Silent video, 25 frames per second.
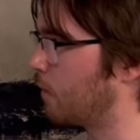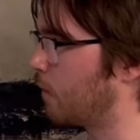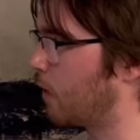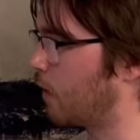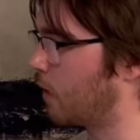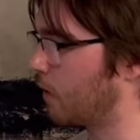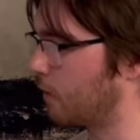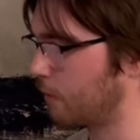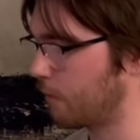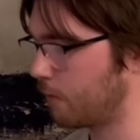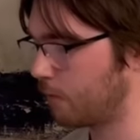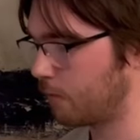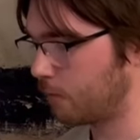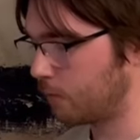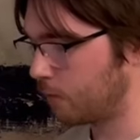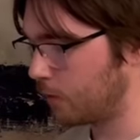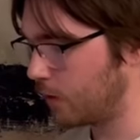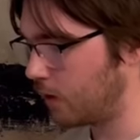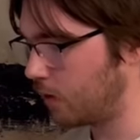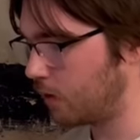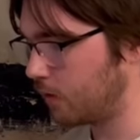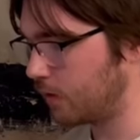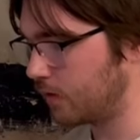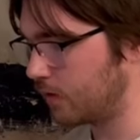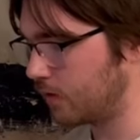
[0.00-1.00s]
our
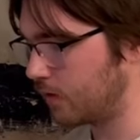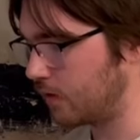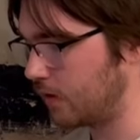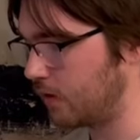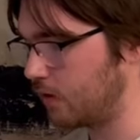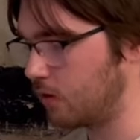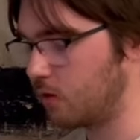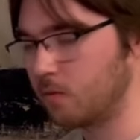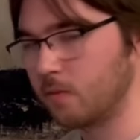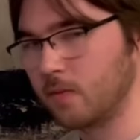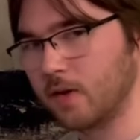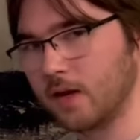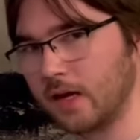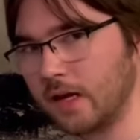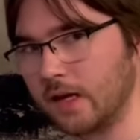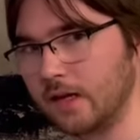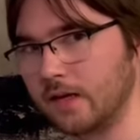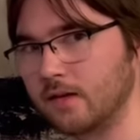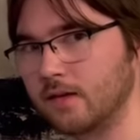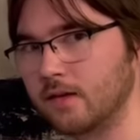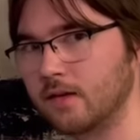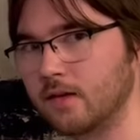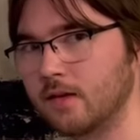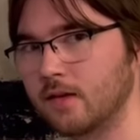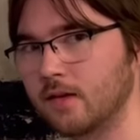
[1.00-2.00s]
frequency
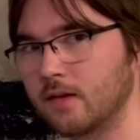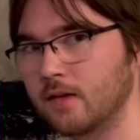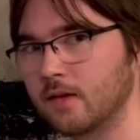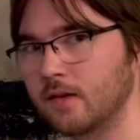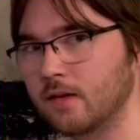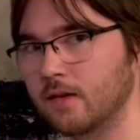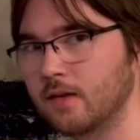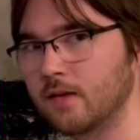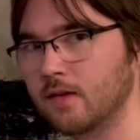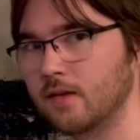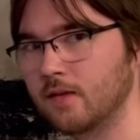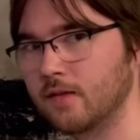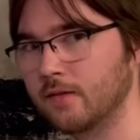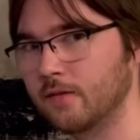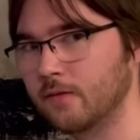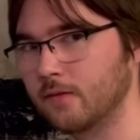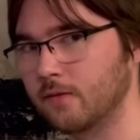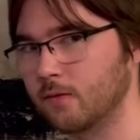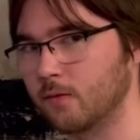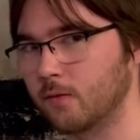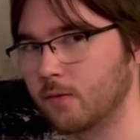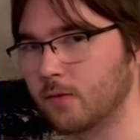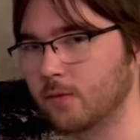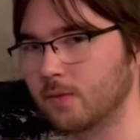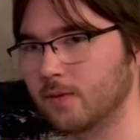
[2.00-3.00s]
domain,
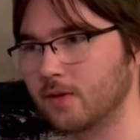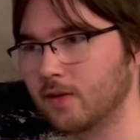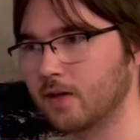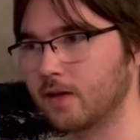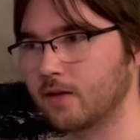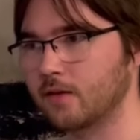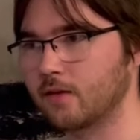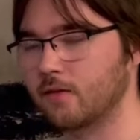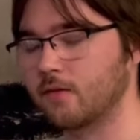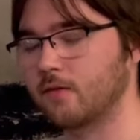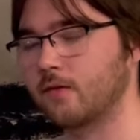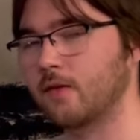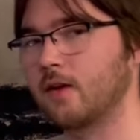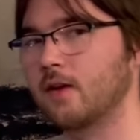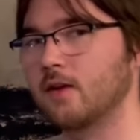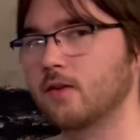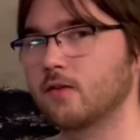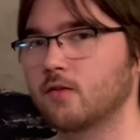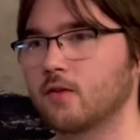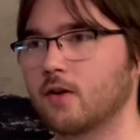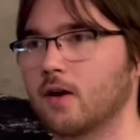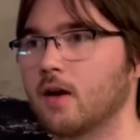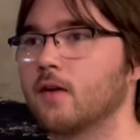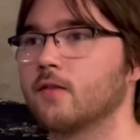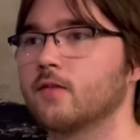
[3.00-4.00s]
when we look at the phase
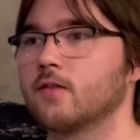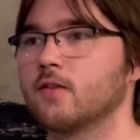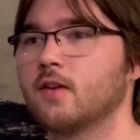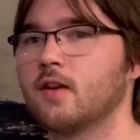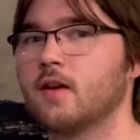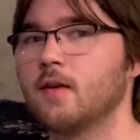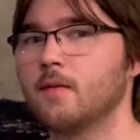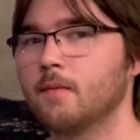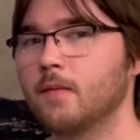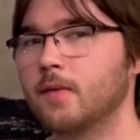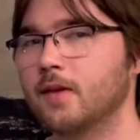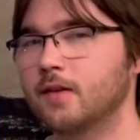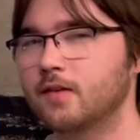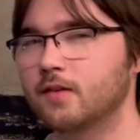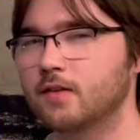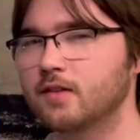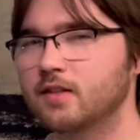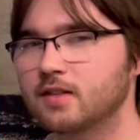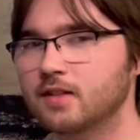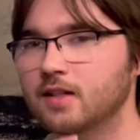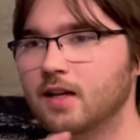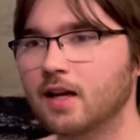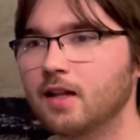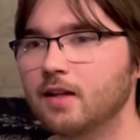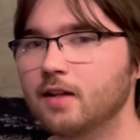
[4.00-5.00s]
graphs, it's
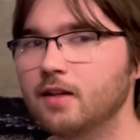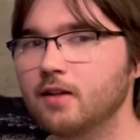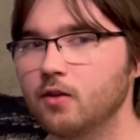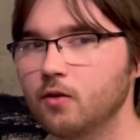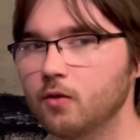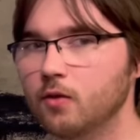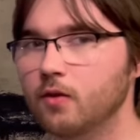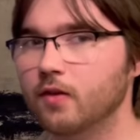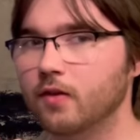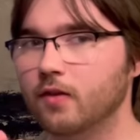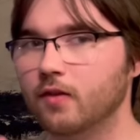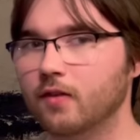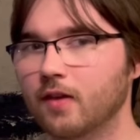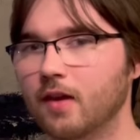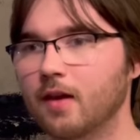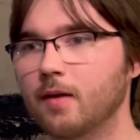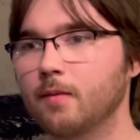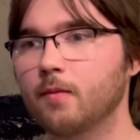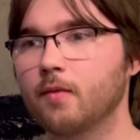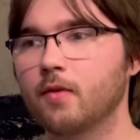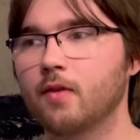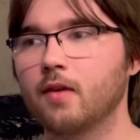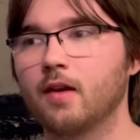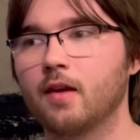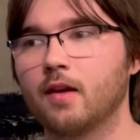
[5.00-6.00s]
telling you the
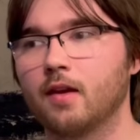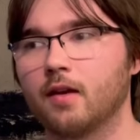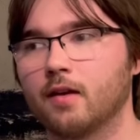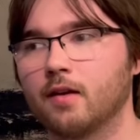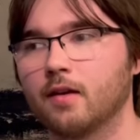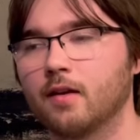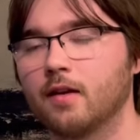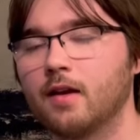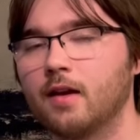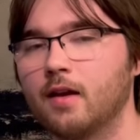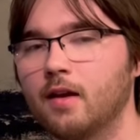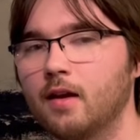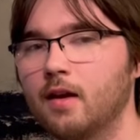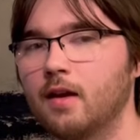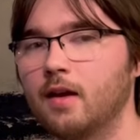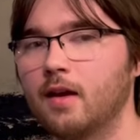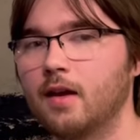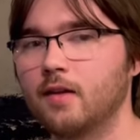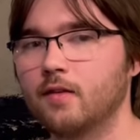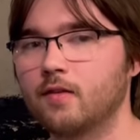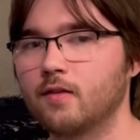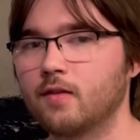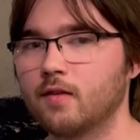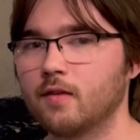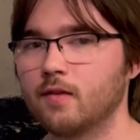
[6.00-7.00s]
same thing.
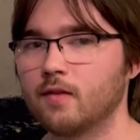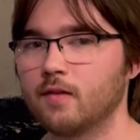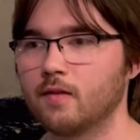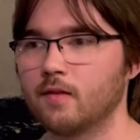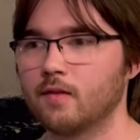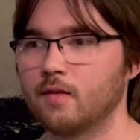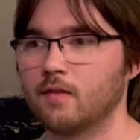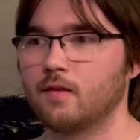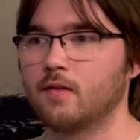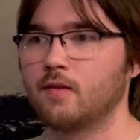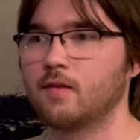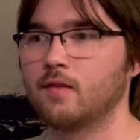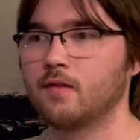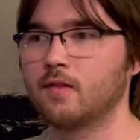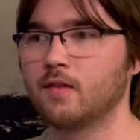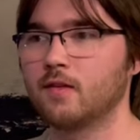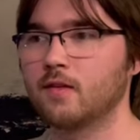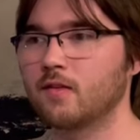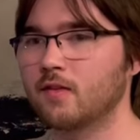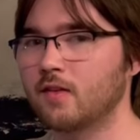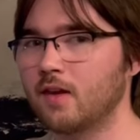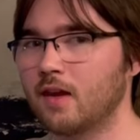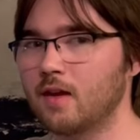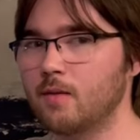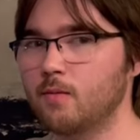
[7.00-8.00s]
It's the
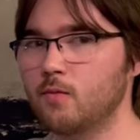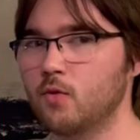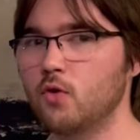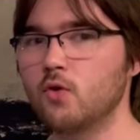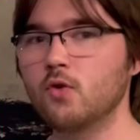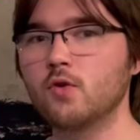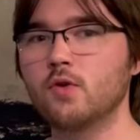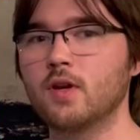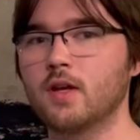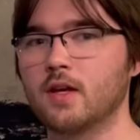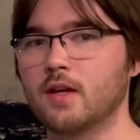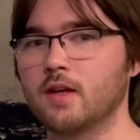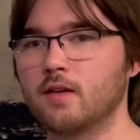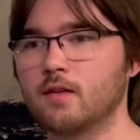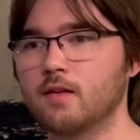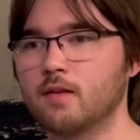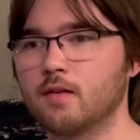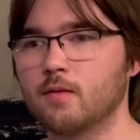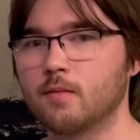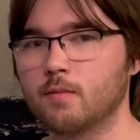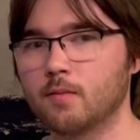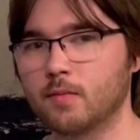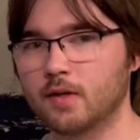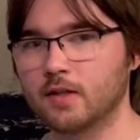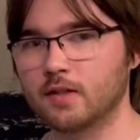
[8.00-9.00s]
same
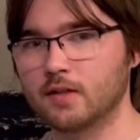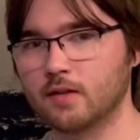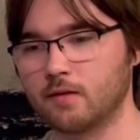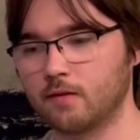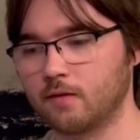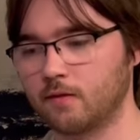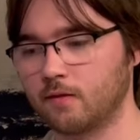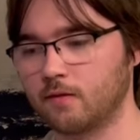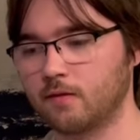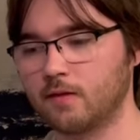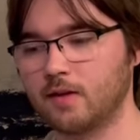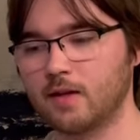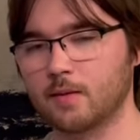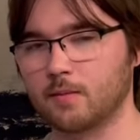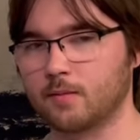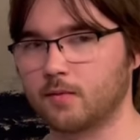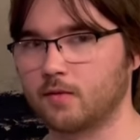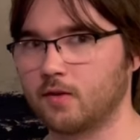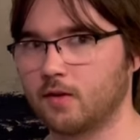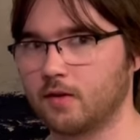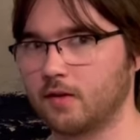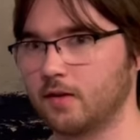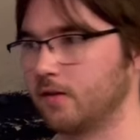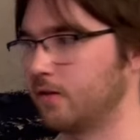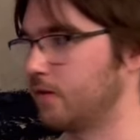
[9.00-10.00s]
unit, but flipped
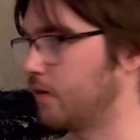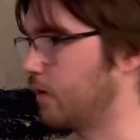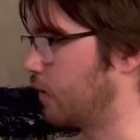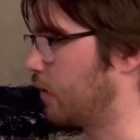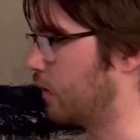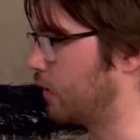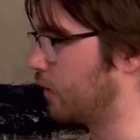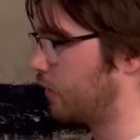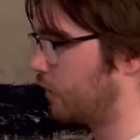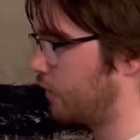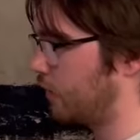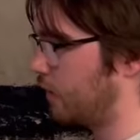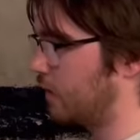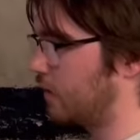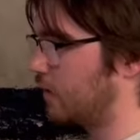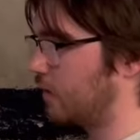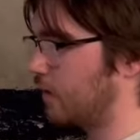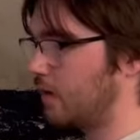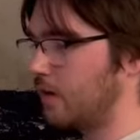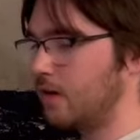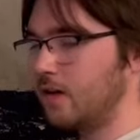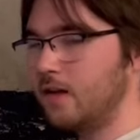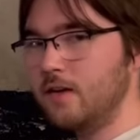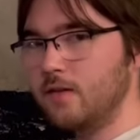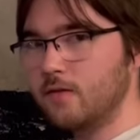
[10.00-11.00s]
on itself. It's
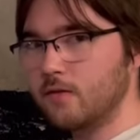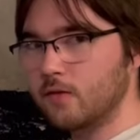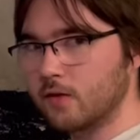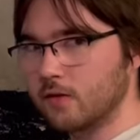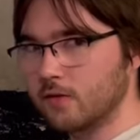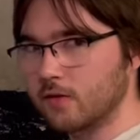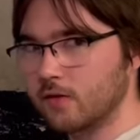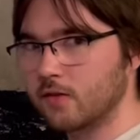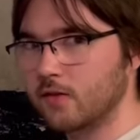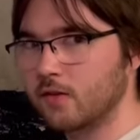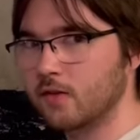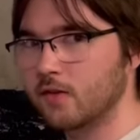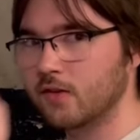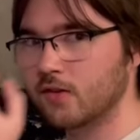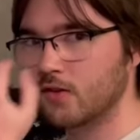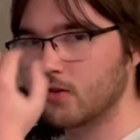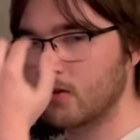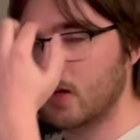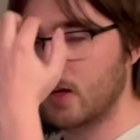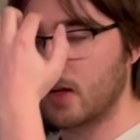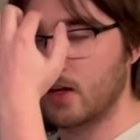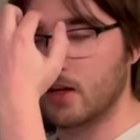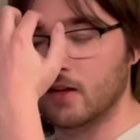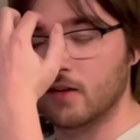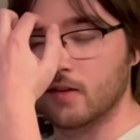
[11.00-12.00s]
inverse
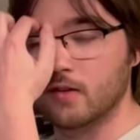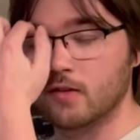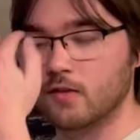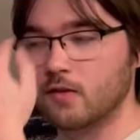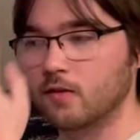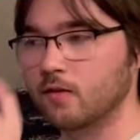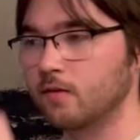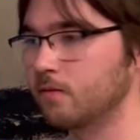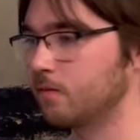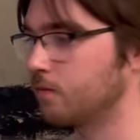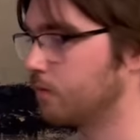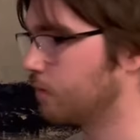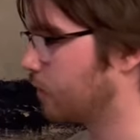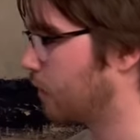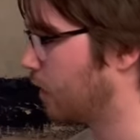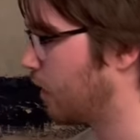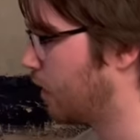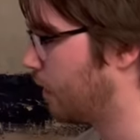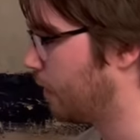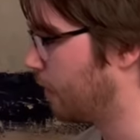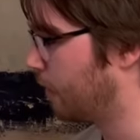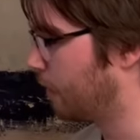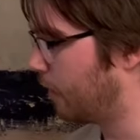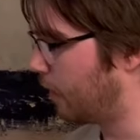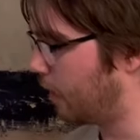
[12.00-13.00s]
seconds.
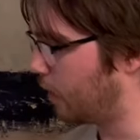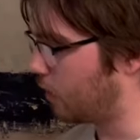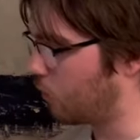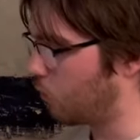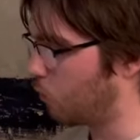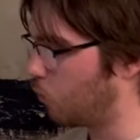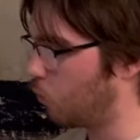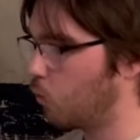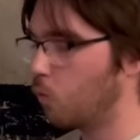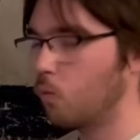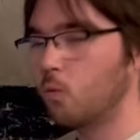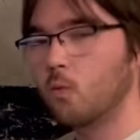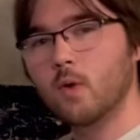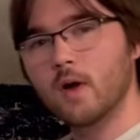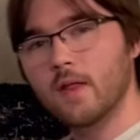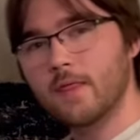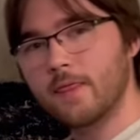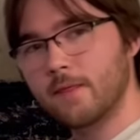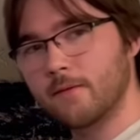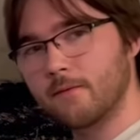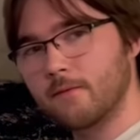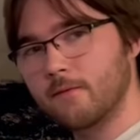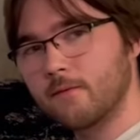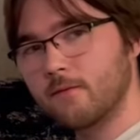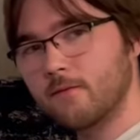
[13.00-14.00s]
And what
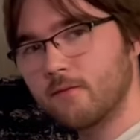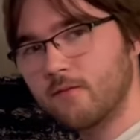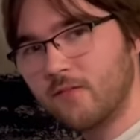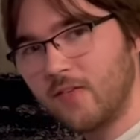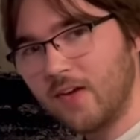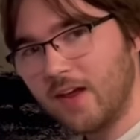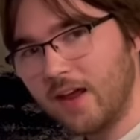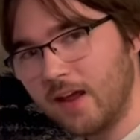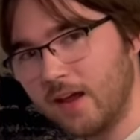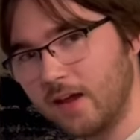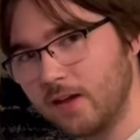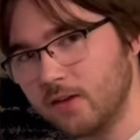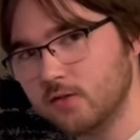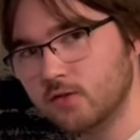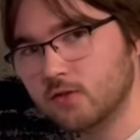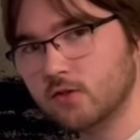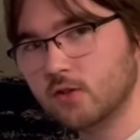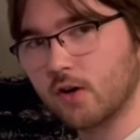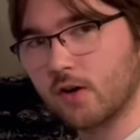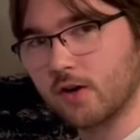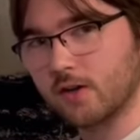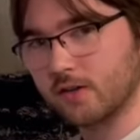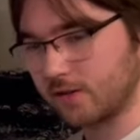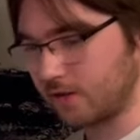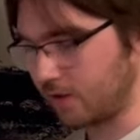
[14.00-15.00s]
the phase
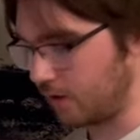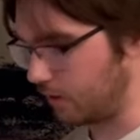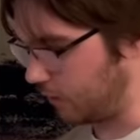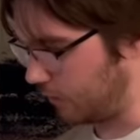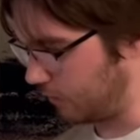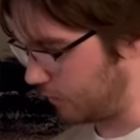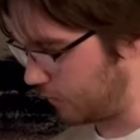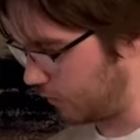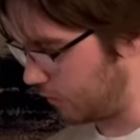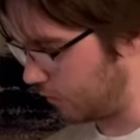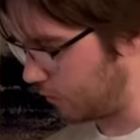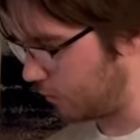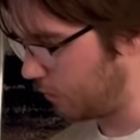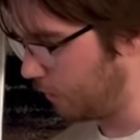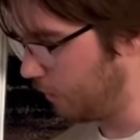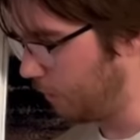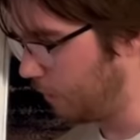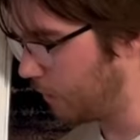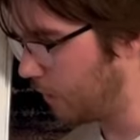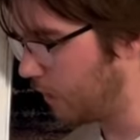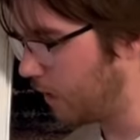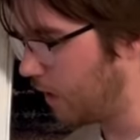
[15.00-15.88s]
chart tells you